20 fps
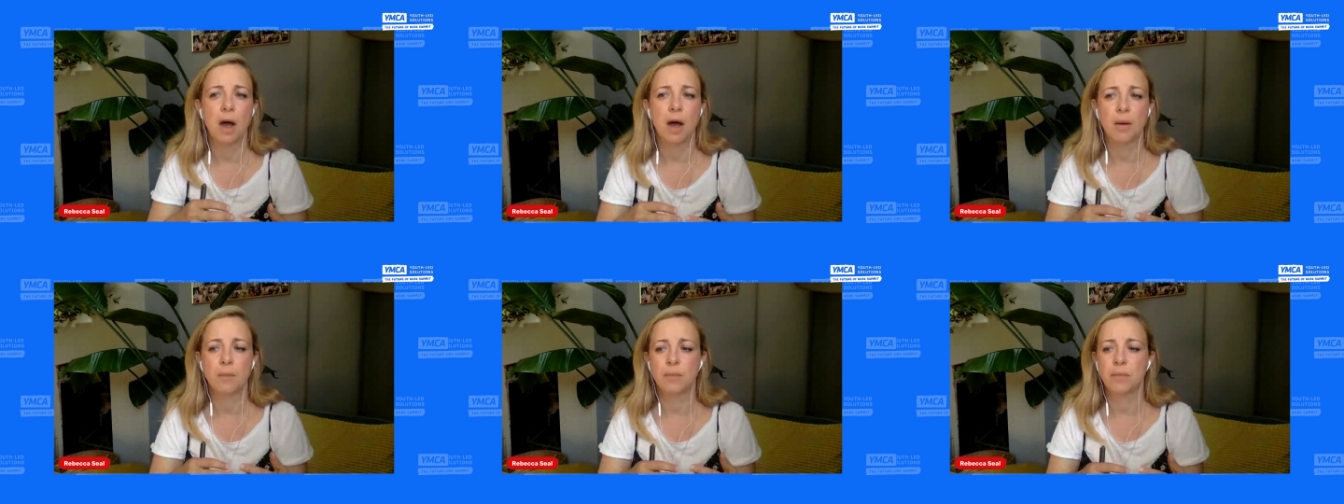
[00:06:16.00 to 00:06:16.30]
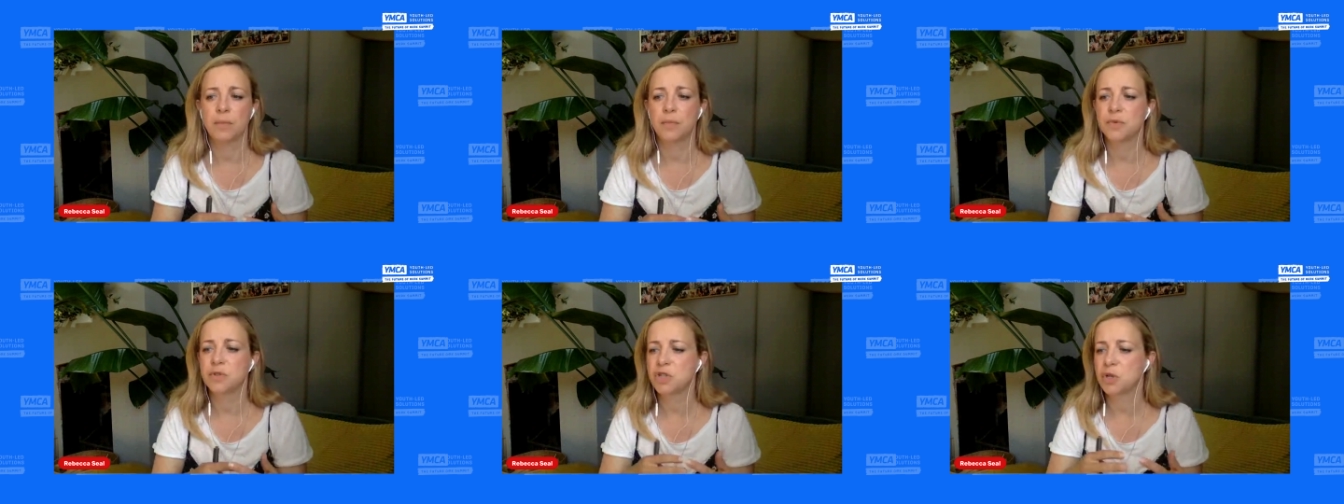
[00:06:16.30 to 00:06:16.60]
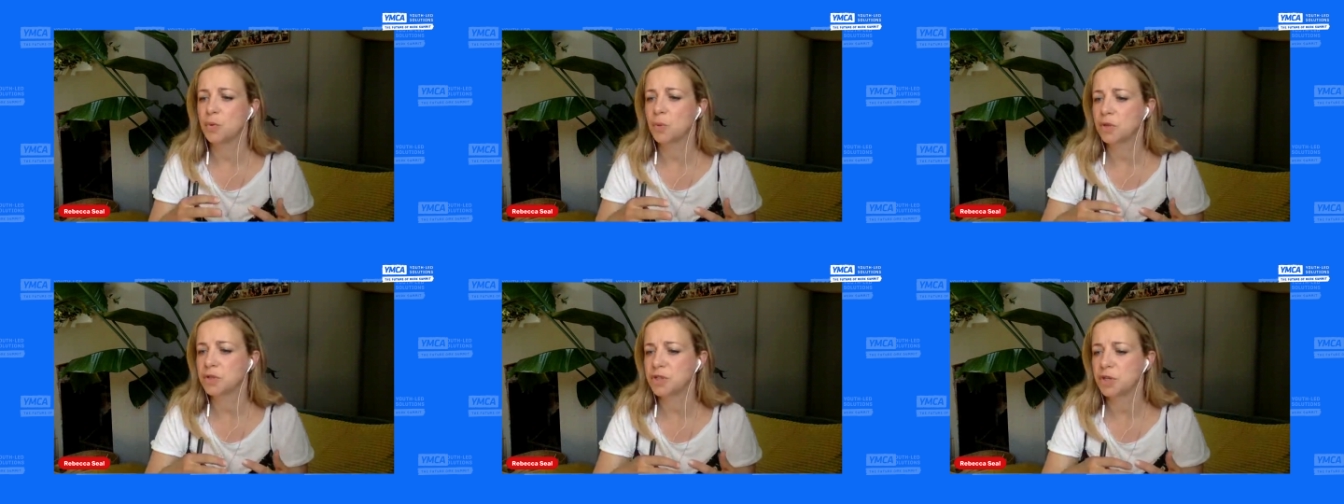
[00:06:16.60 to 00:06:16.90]
Do
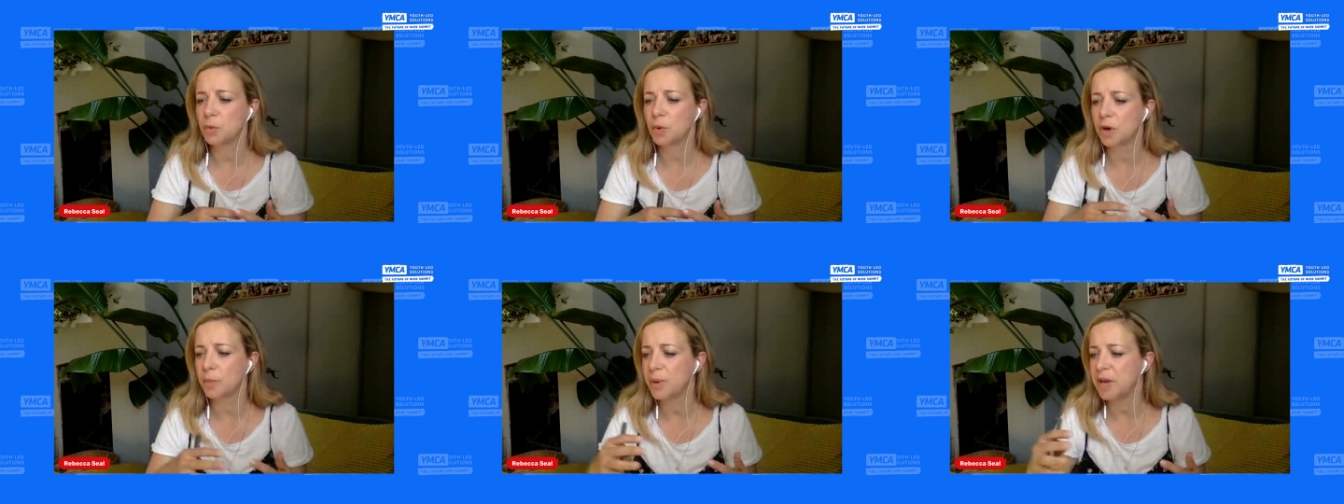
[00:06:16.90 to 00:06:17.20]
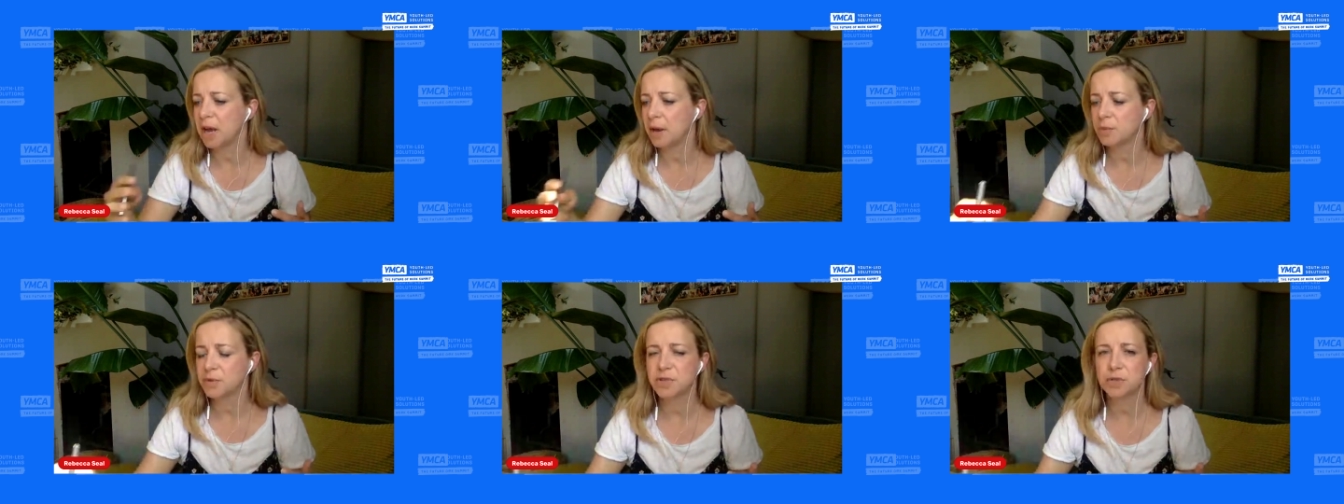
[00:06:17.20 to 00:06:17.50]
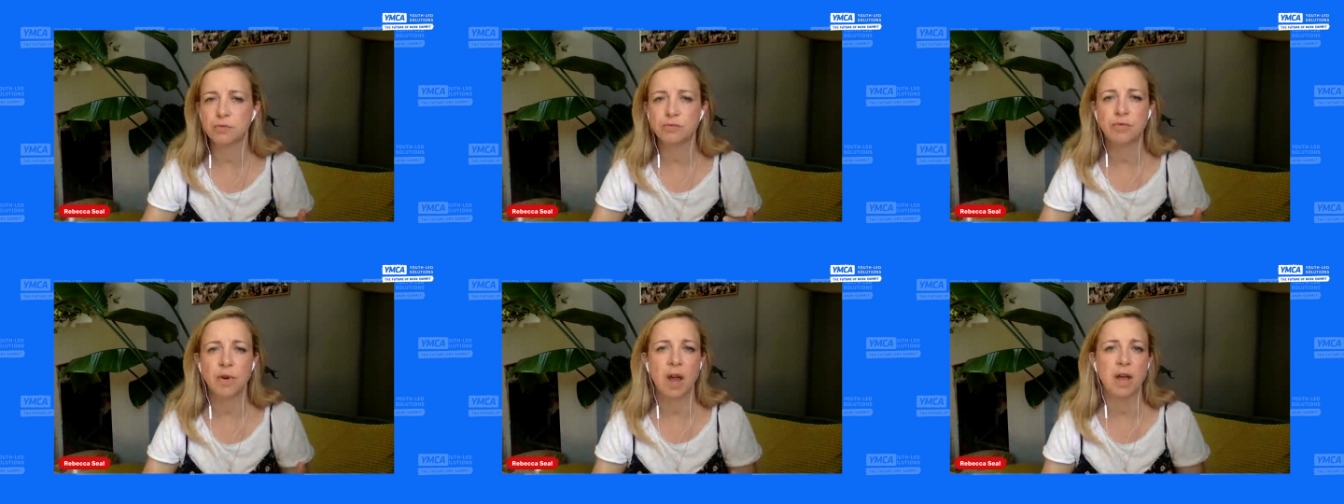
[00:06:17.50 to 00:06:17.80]
you want to be able
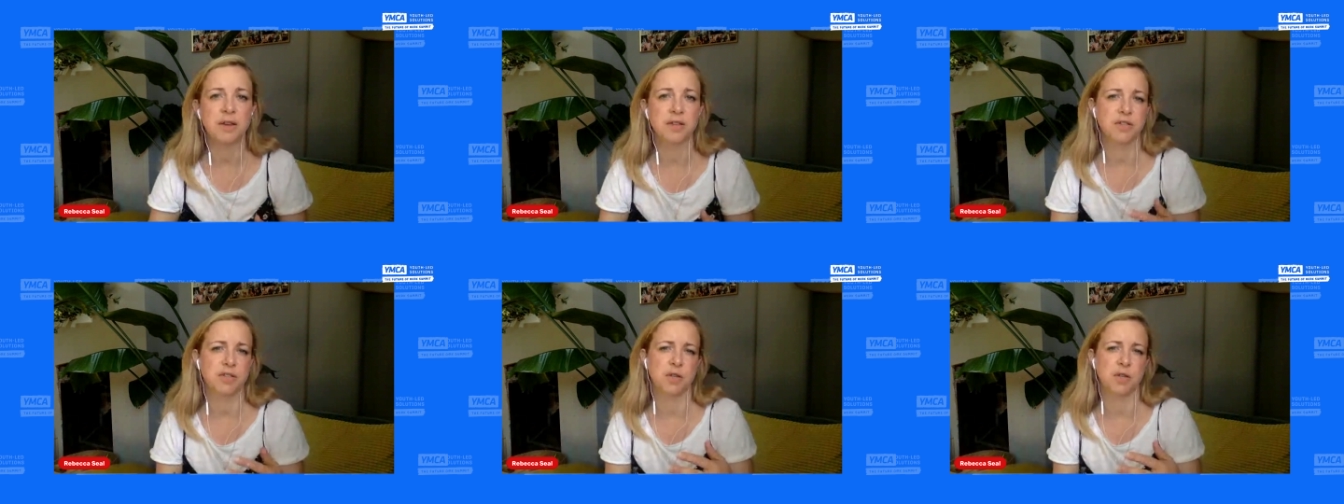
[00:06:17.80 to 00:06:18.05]
to run?